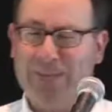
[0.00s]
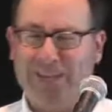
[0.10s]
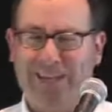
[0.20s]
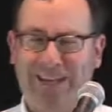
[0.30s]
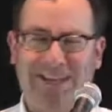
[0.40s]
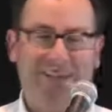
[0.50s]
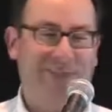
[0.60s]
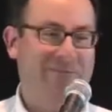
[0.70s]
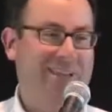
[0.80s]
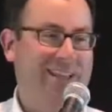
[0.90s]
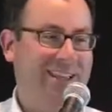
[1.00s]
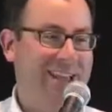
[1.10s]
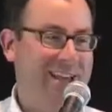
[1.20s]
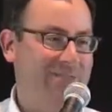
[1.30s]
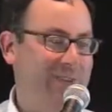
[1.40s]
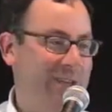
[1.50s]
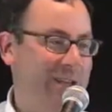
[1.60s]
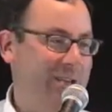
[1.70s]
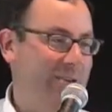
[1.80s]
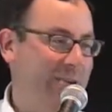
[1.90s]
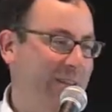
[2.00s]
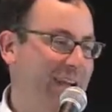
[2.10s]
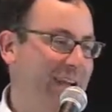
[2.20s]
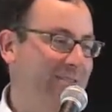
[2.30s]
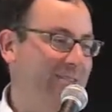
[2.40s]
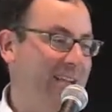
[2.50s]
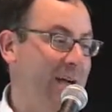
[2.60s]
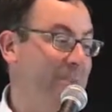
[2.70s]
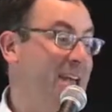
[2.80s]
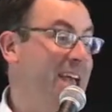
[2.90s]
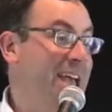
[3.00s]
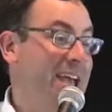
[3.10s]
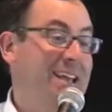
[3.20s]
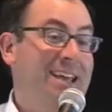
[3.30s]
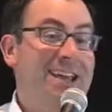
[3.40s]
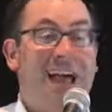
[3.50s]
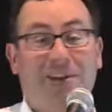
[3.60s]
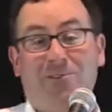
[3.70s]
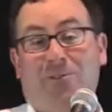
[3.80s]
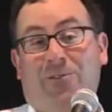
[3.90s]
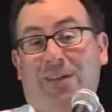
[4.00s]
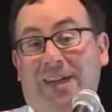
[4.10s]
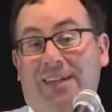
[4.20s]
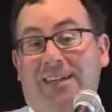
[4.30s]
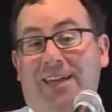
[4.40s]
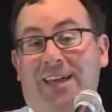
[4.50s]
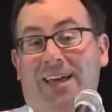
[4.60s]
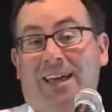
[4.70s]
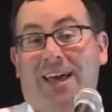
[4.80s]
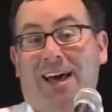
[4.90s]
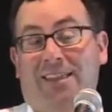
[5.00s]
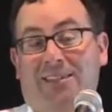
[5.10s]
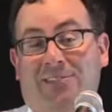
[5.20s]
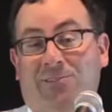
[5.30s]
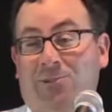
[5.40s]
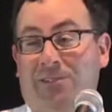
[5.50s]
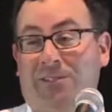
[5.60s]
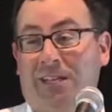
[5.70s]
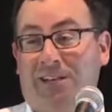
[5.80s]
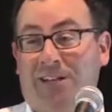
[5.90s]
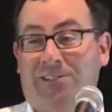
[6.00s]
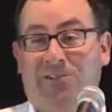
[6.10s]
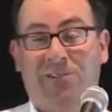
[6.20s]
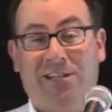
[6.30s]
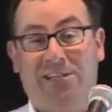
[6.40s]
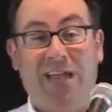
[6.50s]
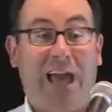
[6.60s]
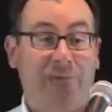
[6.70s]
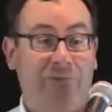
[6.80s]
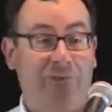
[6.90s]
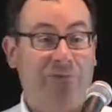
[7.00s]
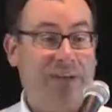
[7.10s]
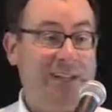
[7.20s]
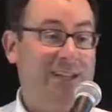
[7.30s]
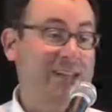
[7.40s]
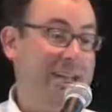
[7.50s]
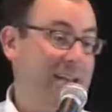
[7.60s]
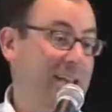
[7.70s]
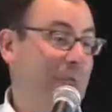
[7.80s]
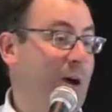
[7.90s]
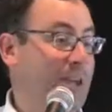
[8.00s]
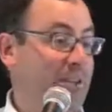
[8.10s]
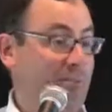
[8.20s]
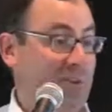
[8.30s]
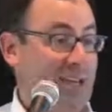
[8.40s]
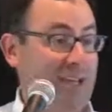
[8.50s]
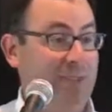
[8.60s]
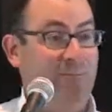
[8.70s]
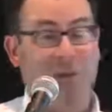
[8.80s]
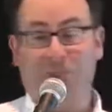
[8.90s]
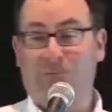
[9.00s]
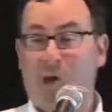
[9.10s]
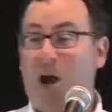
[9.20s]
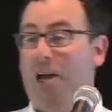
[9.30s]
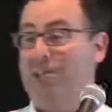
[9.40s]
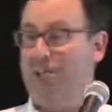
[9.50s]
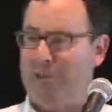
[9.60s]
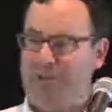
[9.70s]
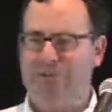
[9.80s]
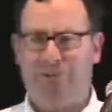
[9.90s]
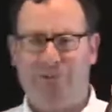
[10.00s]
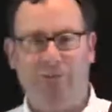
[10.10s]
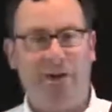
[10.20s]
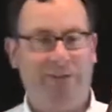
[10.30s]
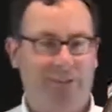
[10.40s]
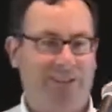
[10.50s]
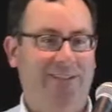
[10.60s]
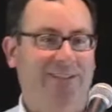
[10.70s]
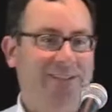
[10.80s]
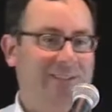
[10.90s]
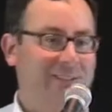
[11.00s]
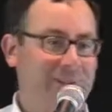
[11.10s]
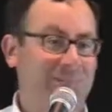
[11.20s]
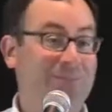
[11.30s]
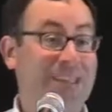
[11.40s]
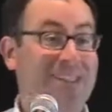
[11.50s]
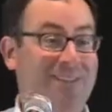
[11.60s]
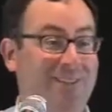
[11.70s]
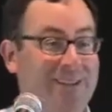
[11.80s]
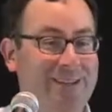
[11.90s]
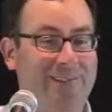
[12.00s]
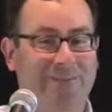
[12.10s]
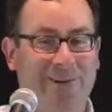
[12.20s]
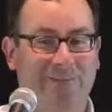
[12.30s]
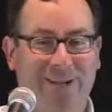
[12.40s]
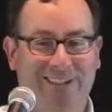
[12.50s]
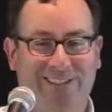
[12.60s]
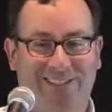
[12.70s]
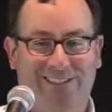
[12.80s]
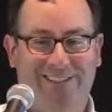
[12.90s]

big data in everyday life and, and your lives, um, and, and how you think uh, these tools and technologies are changing how you read and, and what you read and what you watch and what you view and what you listen to. So thank you very much.